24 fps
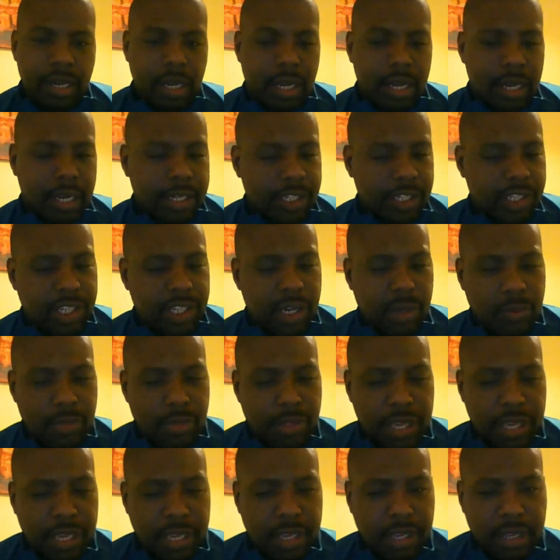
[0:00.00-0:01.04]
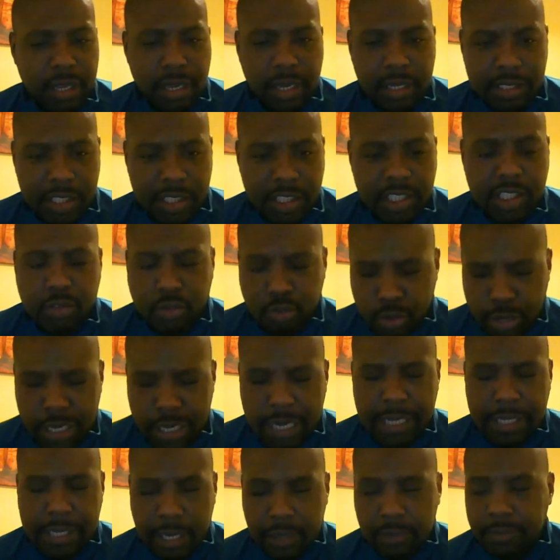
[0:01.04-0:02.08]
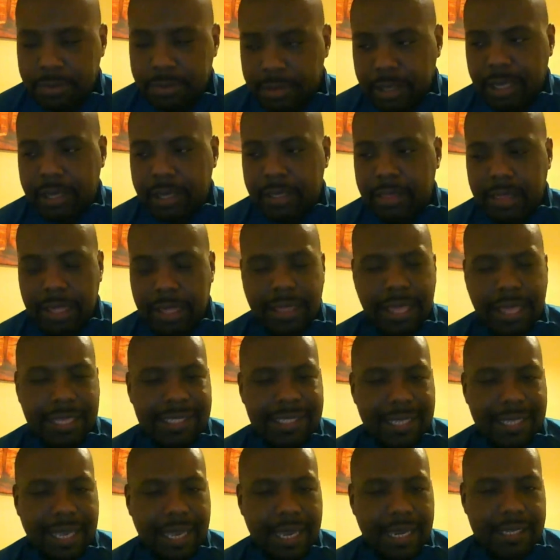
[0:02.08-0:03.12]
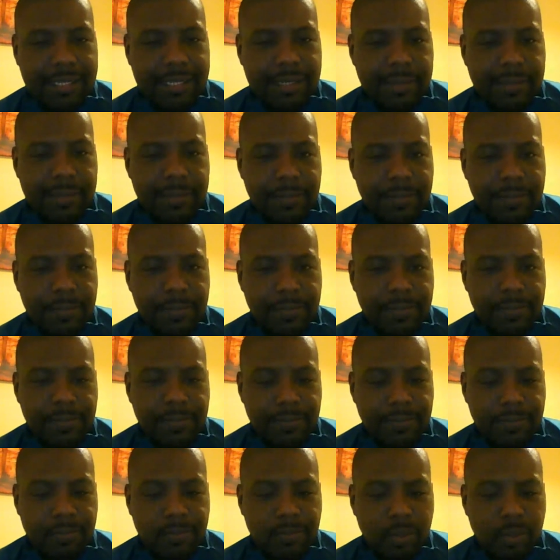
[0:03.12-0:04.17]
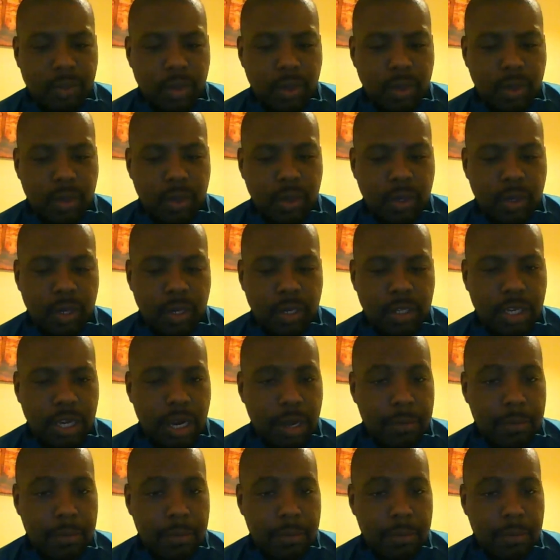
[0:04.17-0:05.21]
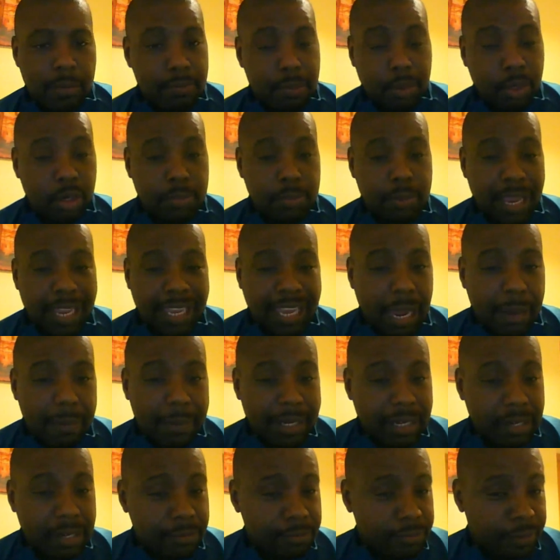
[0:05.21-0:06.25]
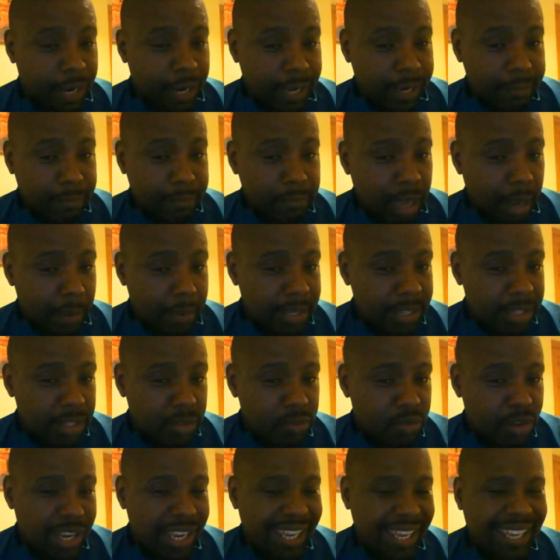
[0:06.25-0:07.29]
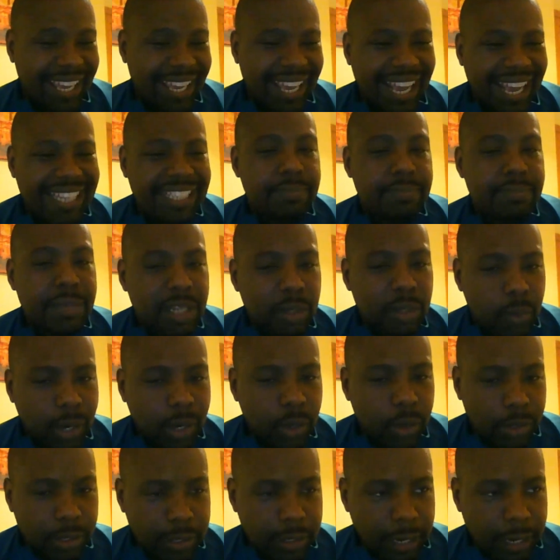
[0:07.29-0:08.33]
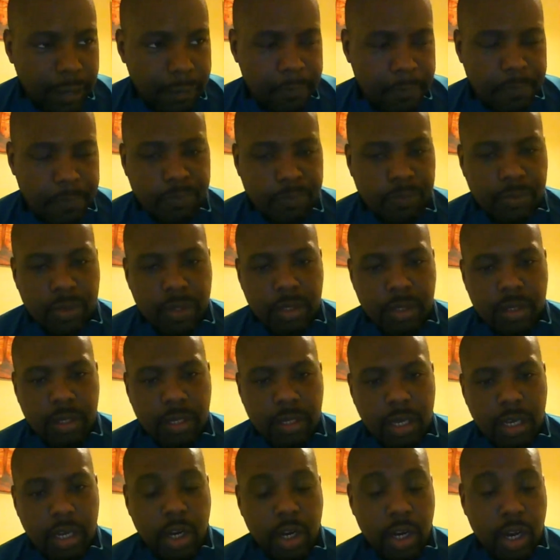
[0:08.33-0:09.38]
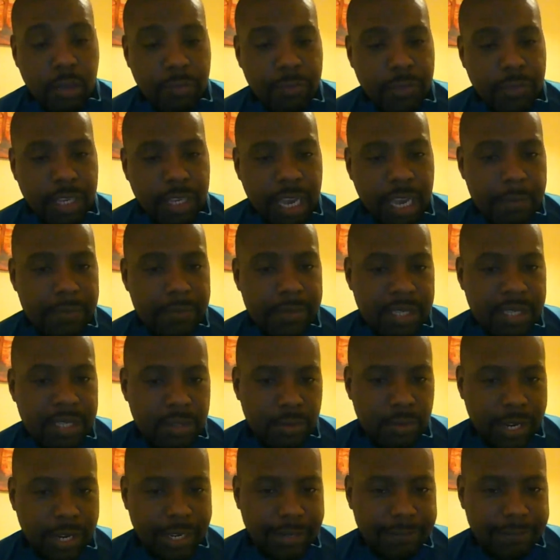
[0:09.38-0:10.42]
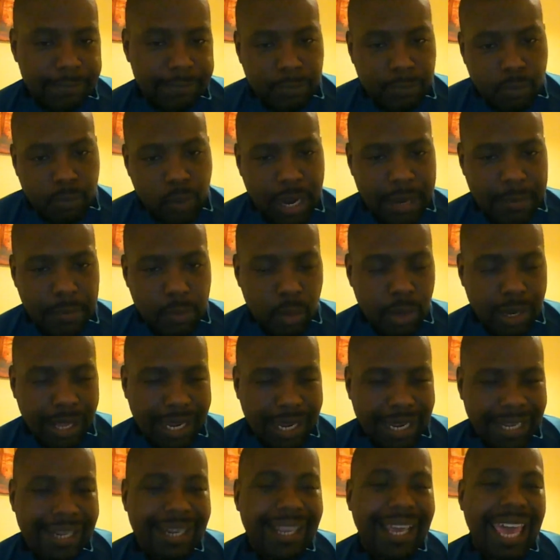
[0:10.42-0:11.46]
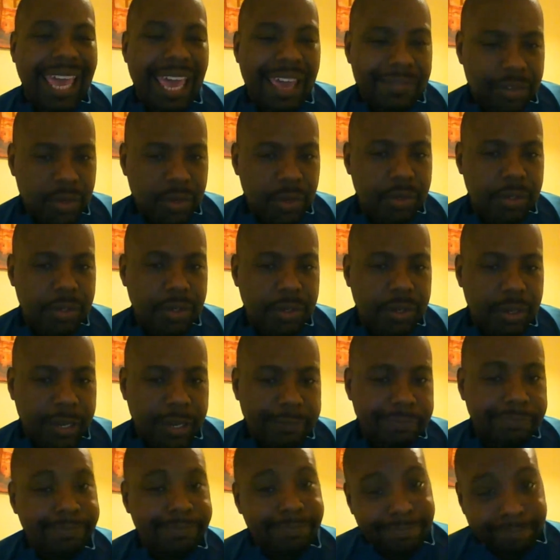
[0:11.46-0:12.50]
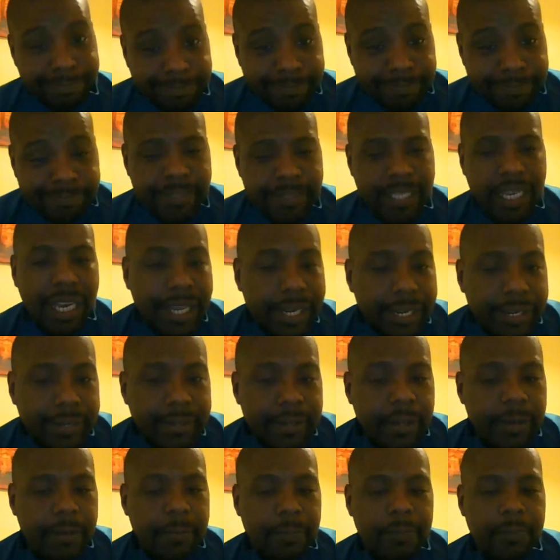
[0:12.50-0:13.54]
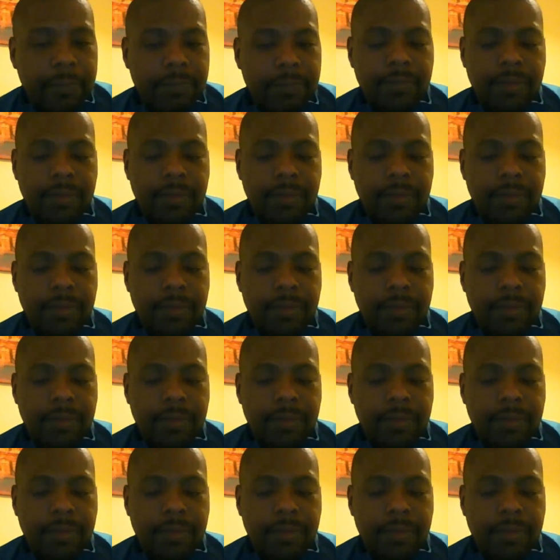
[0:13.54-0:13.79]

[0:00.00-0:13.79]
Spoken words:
I just really don't think that that's the case. Brook may come in the ring as a middleweight on the night, and Golovkin comes in the ring way more like a light heavyweight on the night. I don't know.